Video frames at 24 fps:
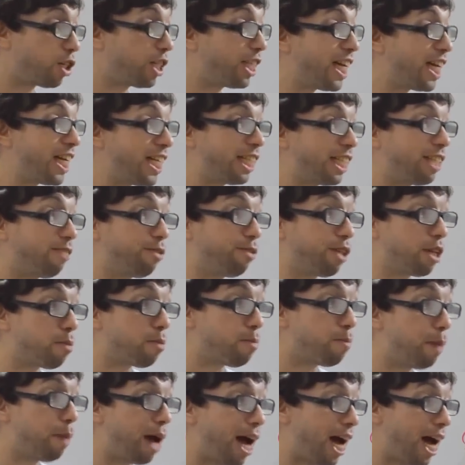You're saying
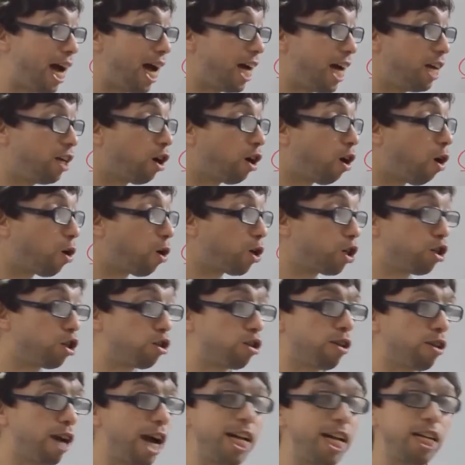something bad, or
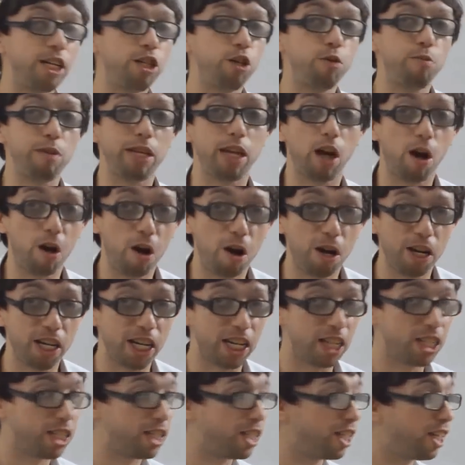you're trying to be
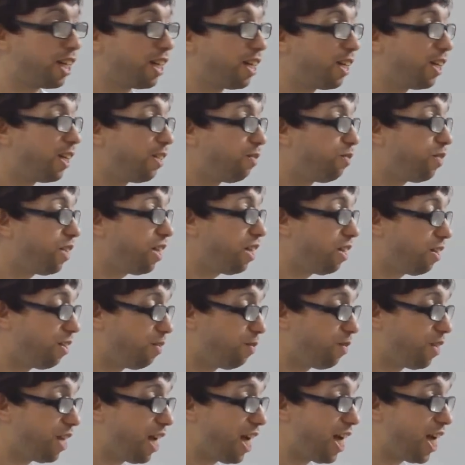honest,
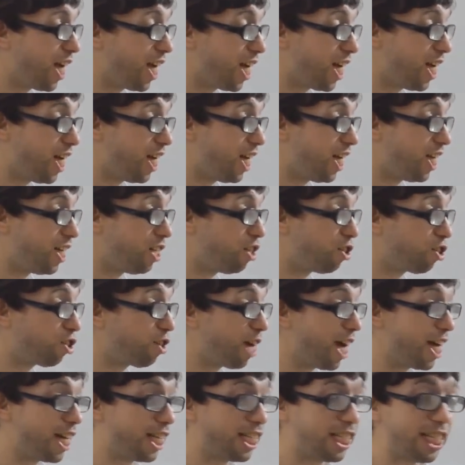and you're
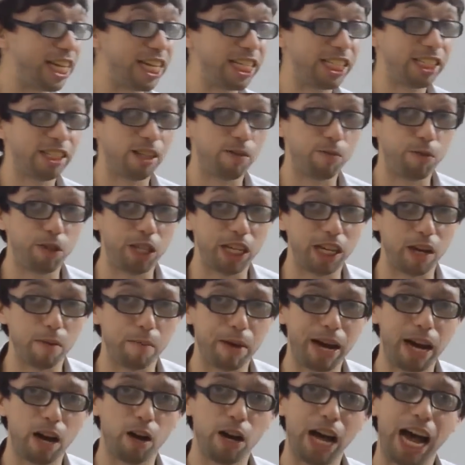trying to say something
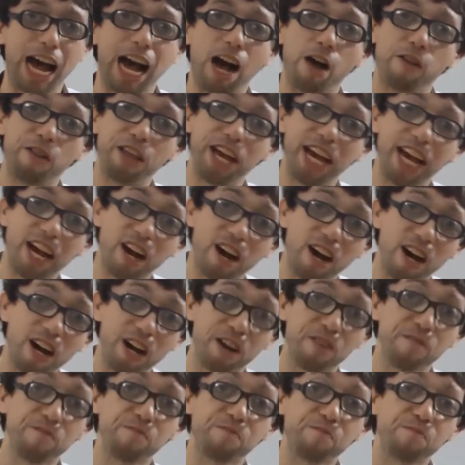about how they
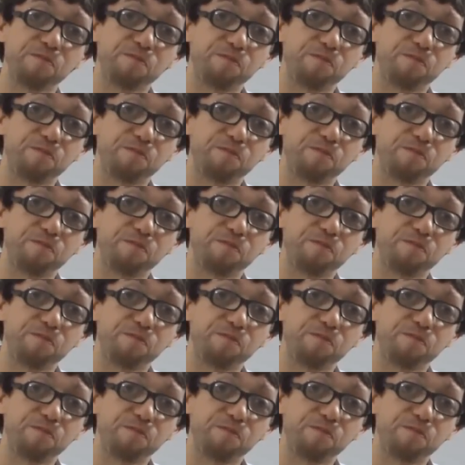are